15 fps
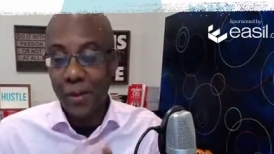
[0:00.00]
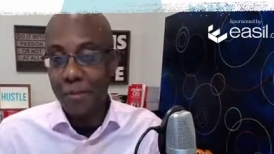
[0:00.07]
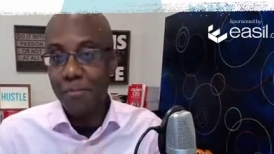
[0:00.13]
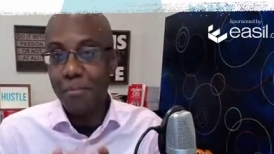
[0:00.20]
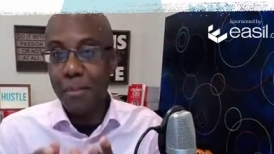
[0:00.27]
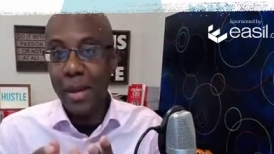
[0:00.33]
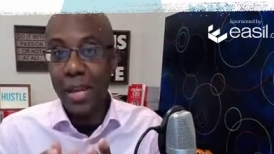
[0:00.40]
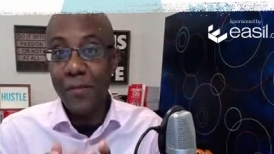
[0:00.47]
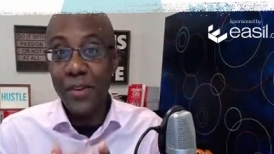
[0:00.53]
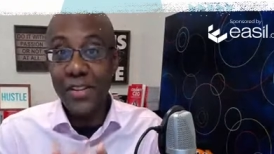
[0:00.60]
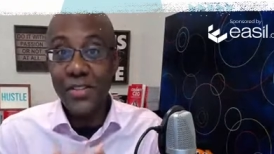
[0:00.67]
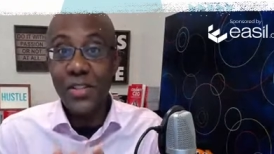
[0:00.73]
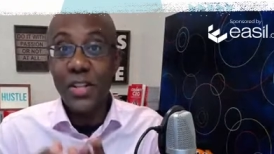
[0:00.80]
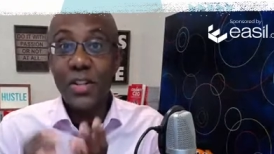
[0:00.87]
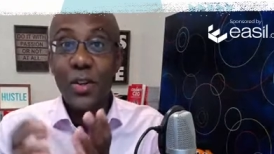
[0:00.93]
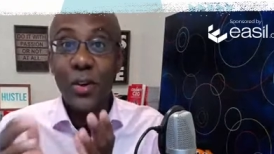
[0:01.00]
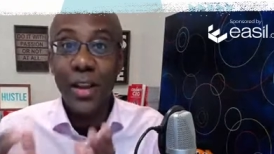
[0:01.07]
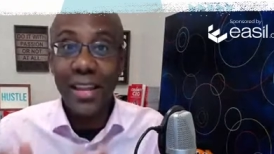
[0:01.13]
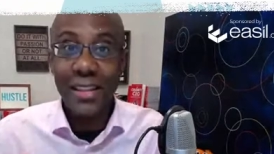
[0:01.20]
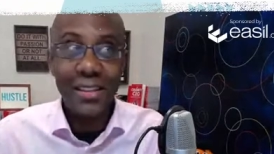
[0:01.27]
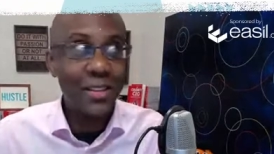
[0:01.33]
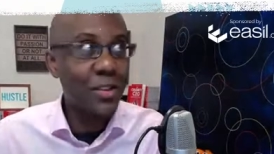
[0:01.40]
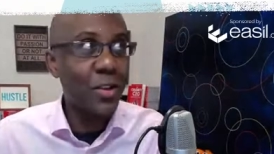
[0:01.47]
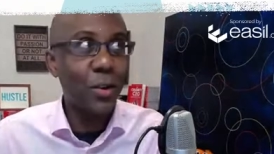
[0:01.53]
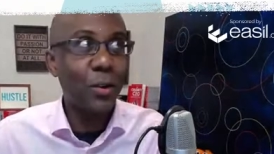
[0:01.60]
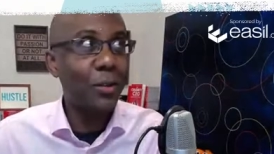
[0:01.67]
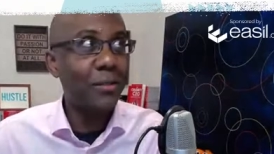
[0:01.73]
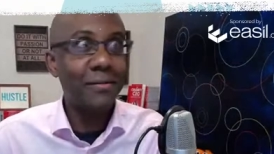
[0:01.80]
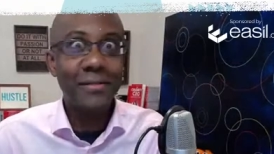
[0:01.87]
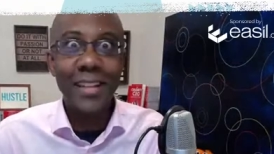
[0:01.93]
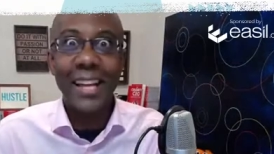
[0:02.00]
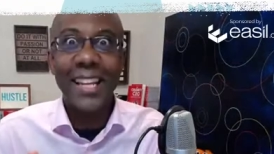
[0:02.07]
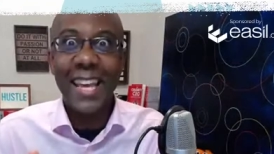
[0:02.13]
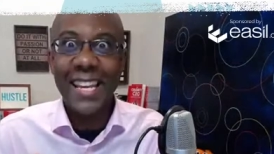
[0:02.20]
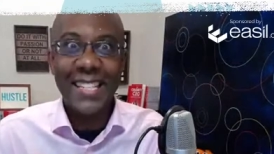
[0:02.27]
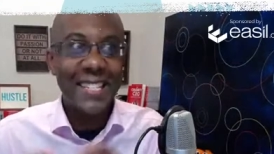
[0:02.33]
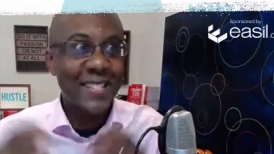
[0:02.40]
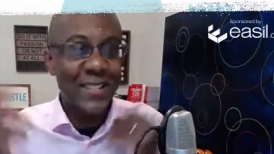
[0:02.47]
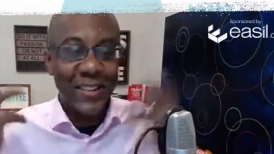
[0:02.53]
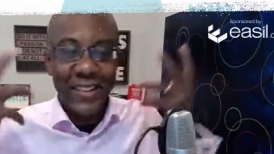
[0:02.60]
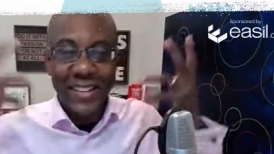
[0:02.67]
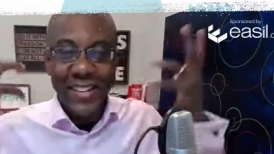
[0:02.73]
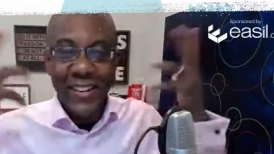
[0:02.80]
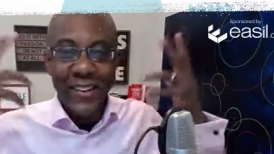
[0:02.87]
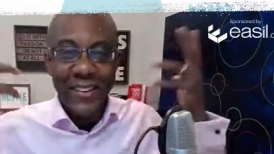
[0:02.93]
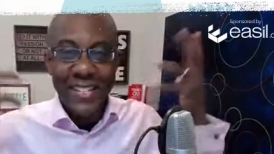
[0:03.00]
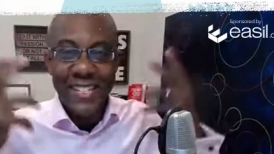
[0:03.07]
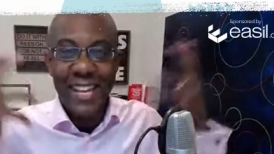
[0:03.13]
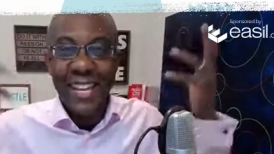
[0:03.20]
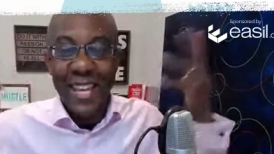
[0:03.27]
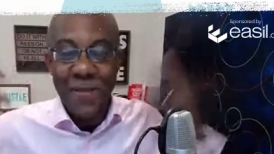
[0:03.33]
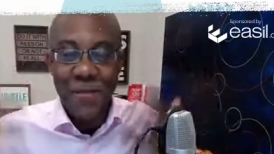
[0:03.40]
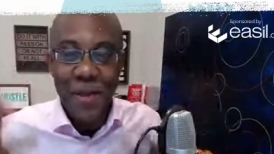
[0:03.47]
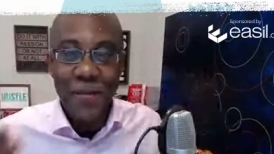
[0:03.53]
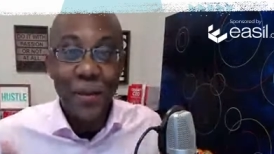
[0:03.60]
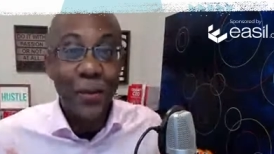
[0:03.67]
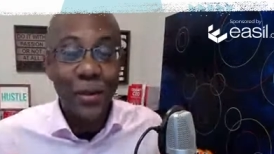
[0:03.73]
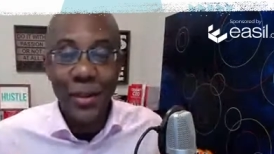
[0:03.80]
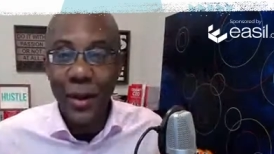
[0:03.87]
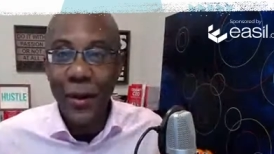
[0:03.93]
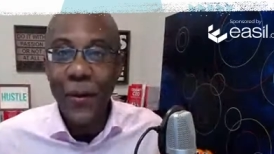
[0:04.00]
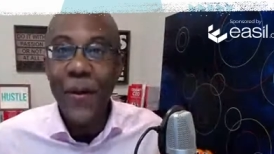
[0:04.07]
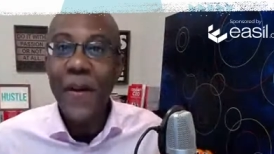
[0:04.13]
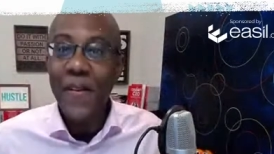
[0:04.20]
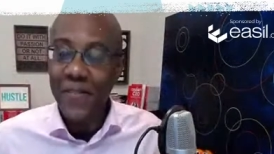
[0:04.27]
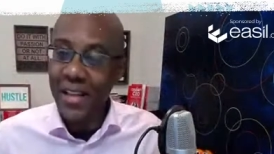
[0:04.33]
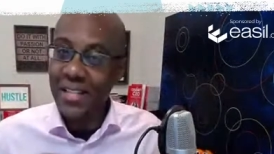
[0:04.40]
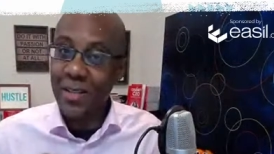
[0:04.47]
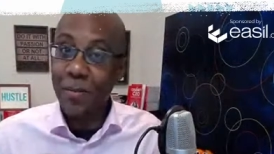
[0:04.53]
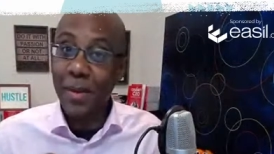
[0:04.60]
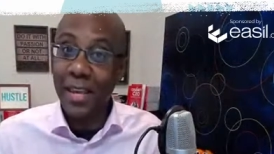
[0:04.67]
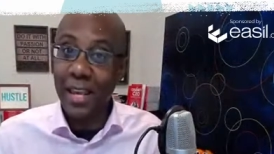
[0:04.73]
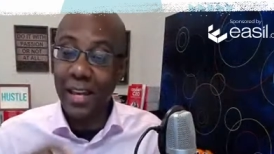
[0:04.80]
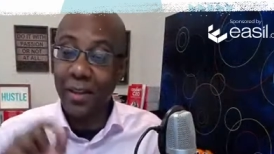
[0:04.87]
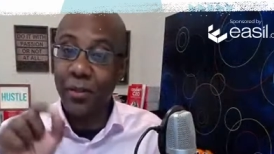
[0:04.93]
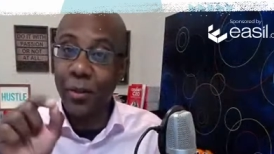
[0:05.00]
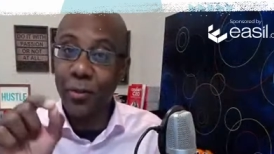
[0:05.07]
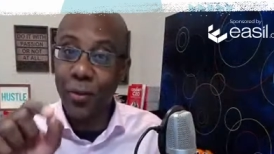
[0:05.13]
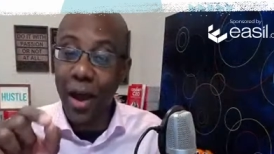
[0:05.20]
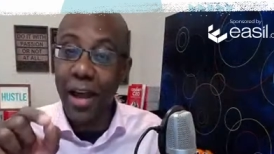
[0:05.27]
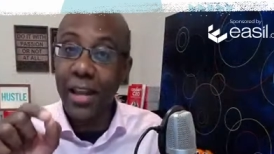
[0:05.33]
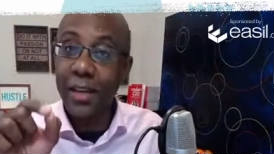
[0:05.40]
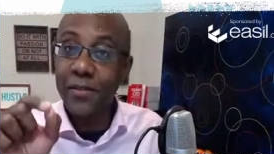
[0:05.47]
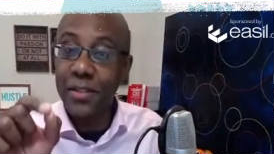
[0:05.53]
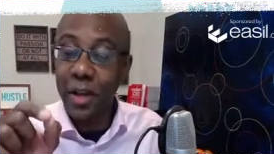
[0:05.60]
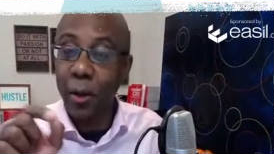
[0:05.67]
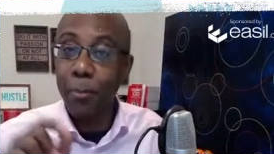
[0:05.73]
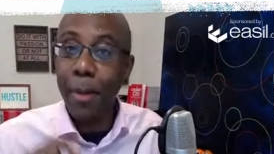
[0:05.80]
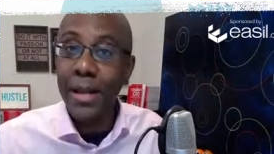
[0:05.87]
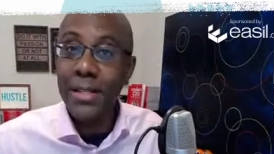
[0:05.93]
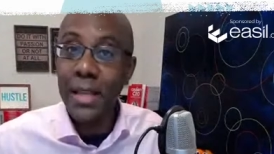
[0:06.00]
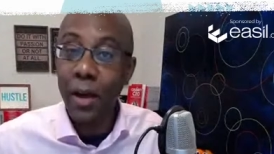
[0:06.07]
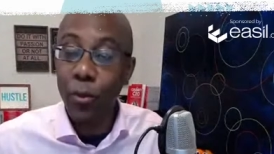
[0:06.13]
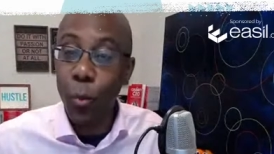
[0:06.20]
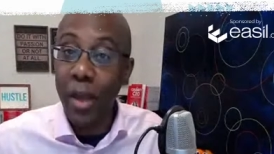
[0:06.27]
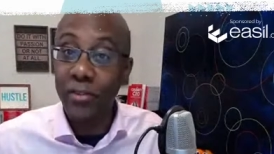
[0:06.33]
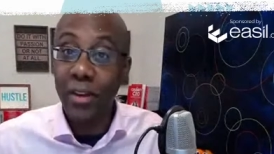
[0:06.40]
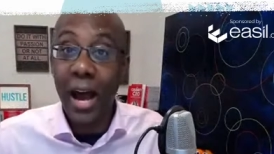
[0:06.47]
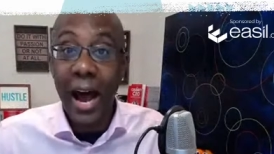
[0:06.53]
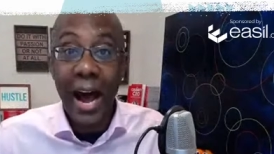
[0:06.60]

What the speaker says: many of us digital nutcases or, techie people will know that's the beginning of the Friday of South by Southwest.